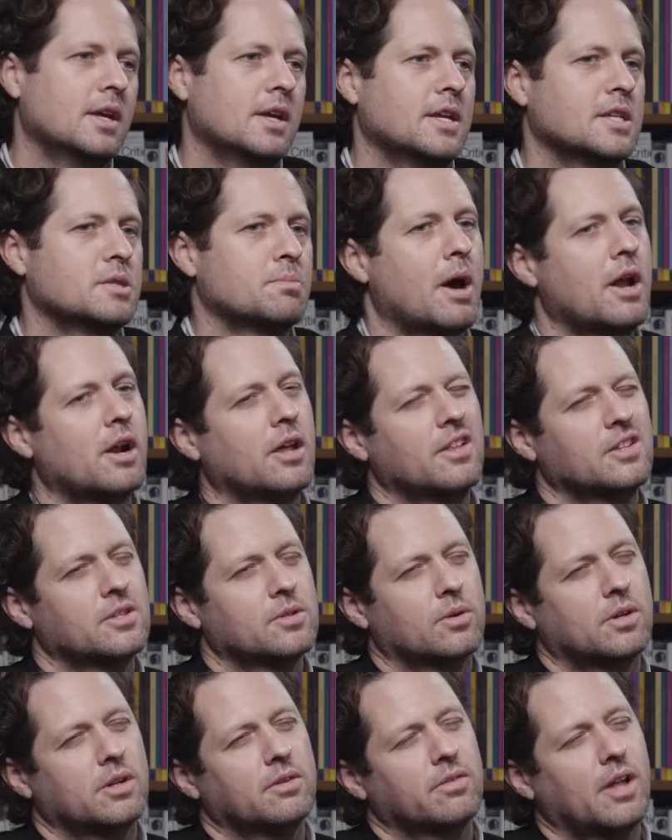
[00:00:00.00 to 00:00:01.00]
is better than
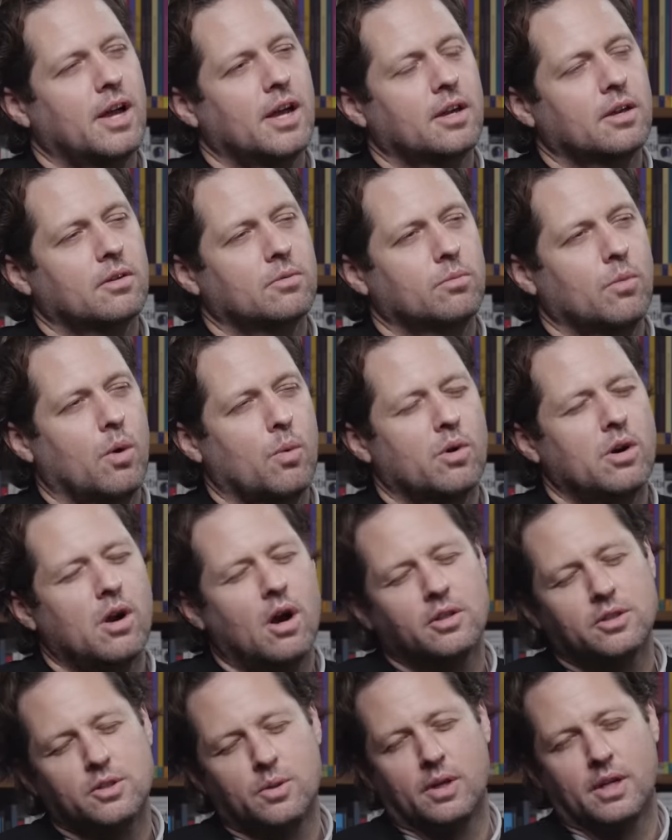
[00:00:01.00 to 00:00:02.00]
sort of like what we're
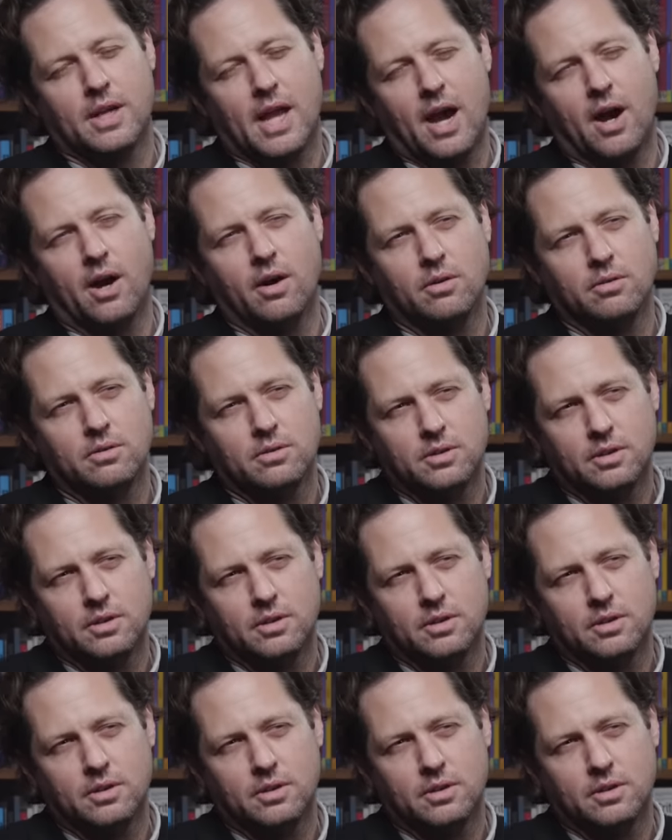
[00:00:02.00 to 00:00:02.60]
all doing now,